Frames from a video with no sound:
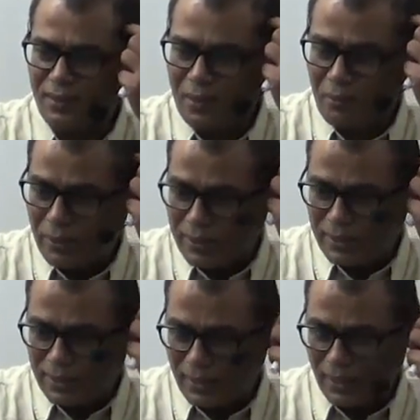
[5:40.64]
But
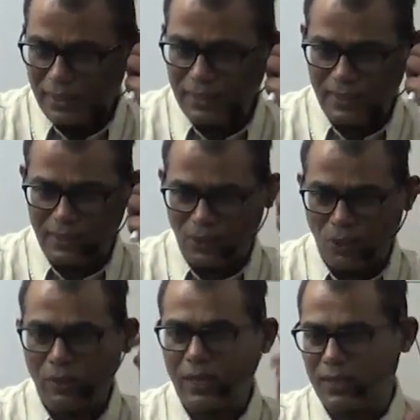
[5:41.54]
in the
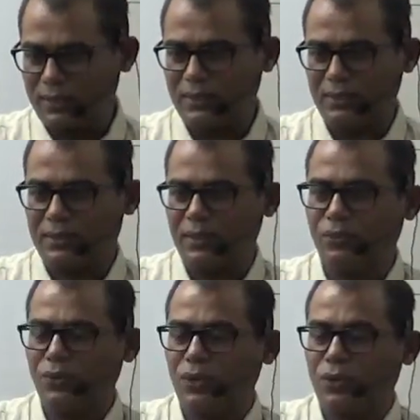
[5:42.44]
normal answers, if
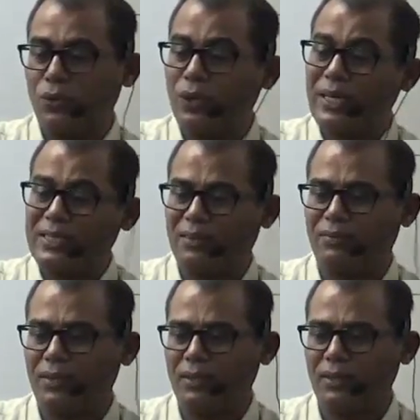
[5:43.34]
you are quoting
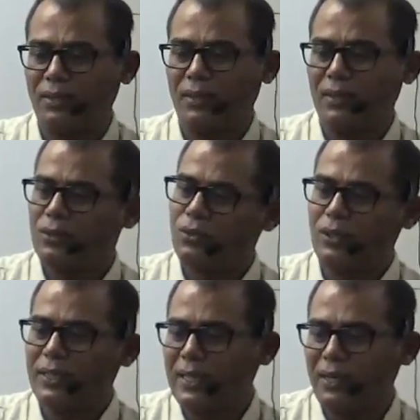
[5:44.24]
someone, so
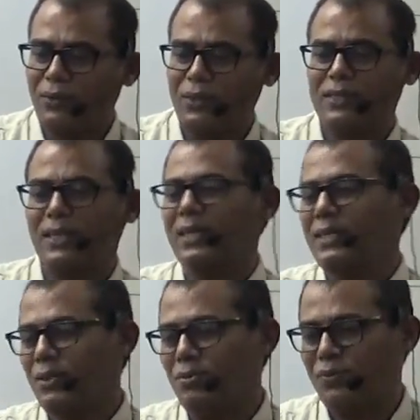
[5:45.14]
entire words are
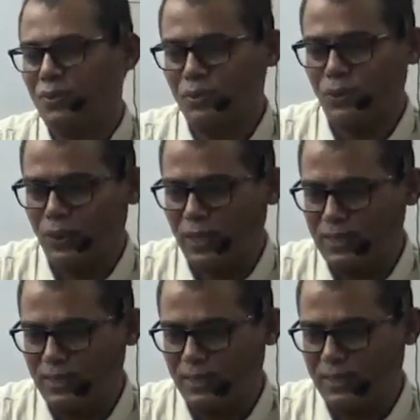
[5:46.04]
consumed from the
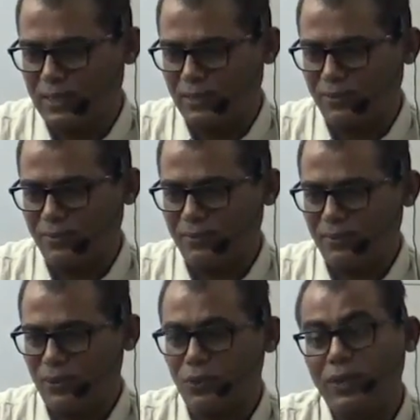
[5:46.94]
quotation itself.
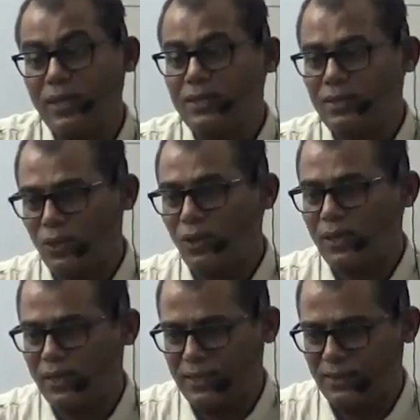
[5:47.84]
So where is your
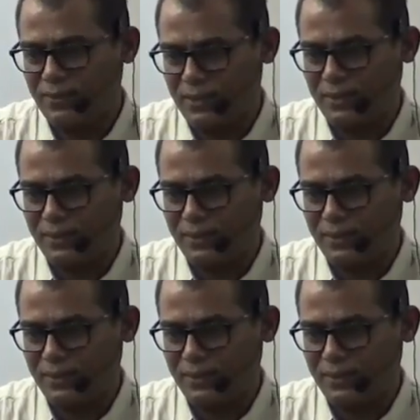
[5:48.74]
creativity?